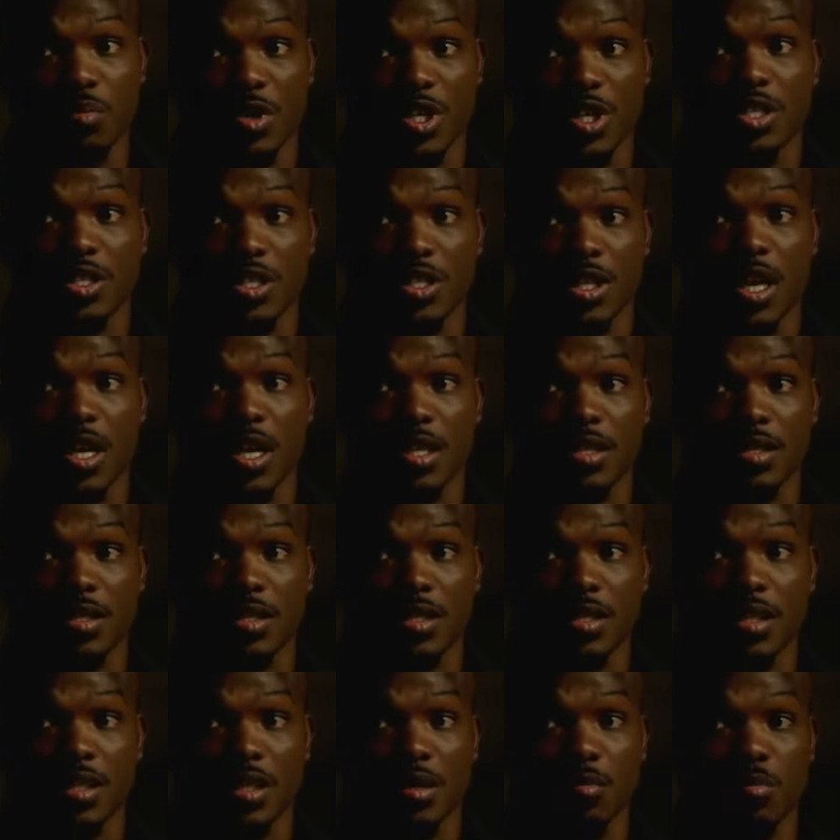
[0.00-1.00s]
big shots
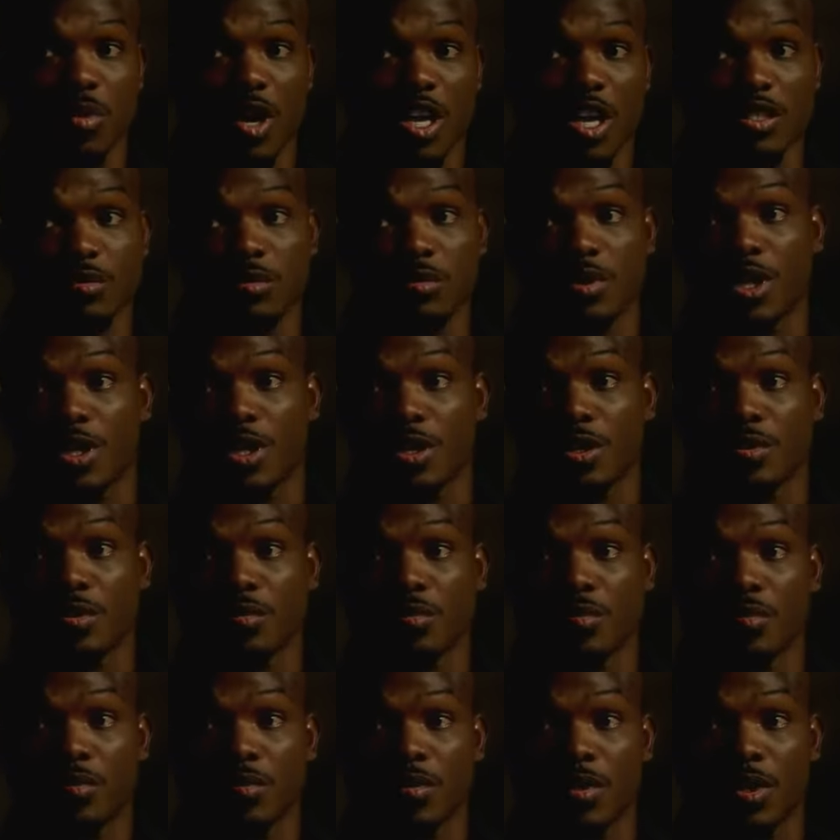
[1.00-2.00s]
and possibly hurt him.
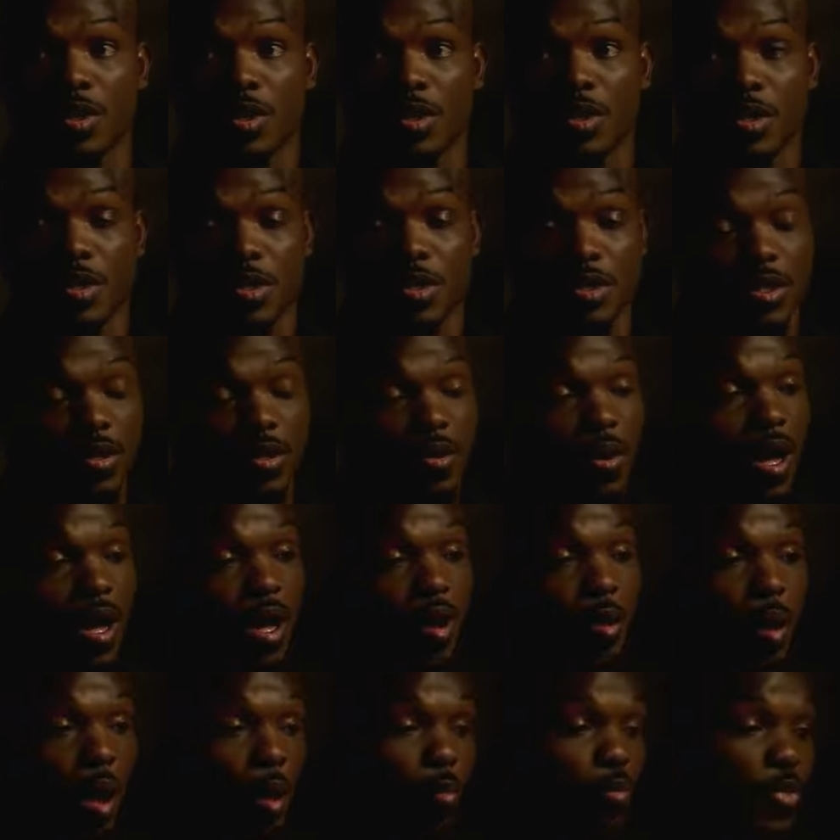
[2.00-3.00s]
So
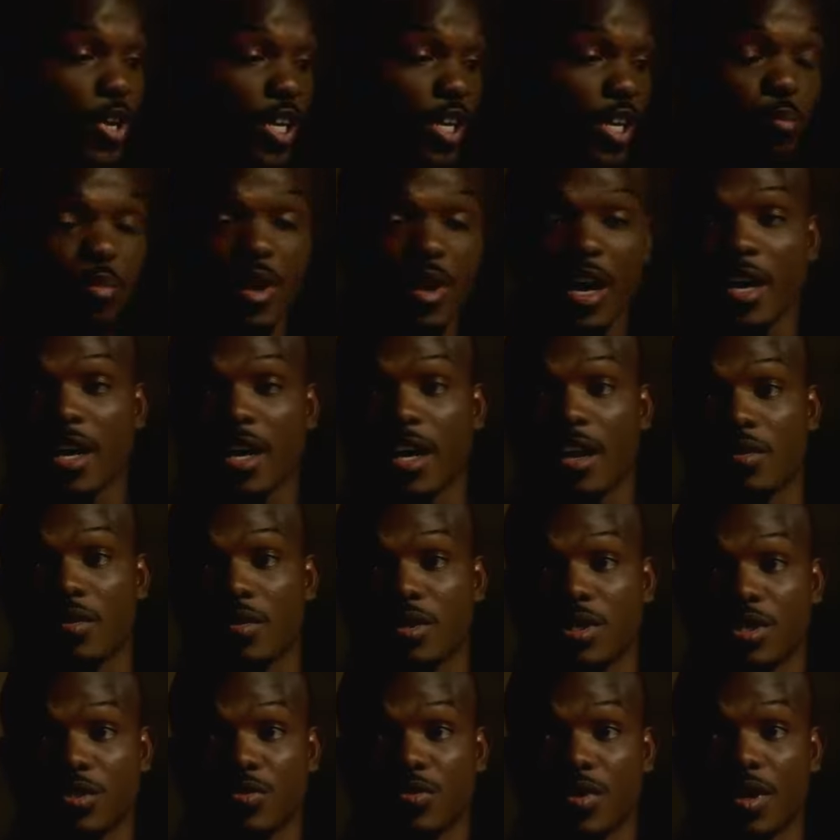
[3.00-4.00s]
I'm picking Pacquiao in
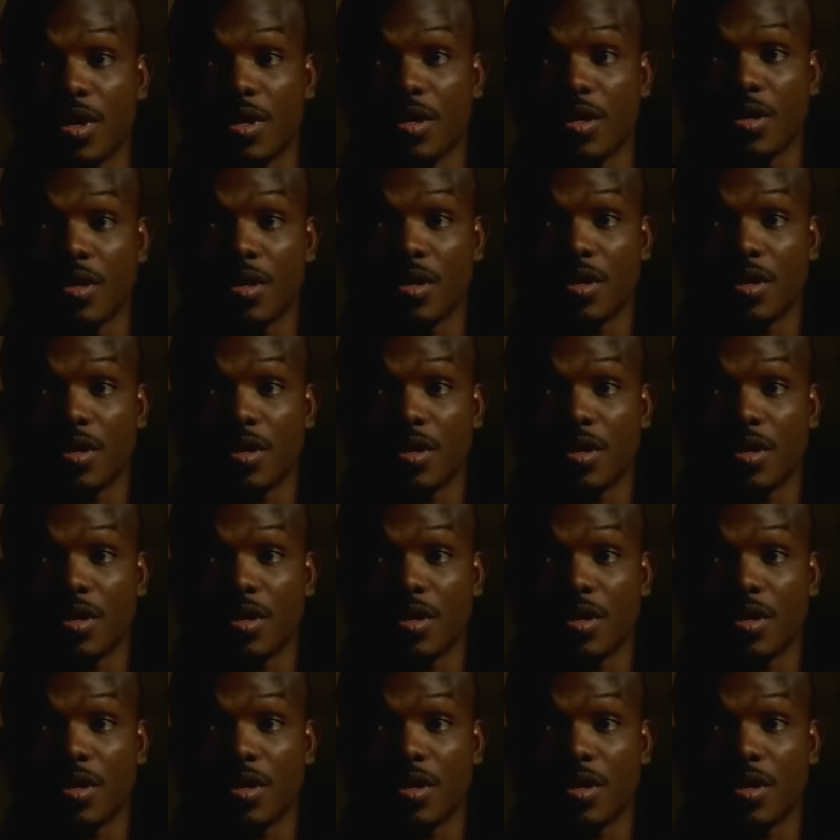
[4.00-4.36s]
this fight.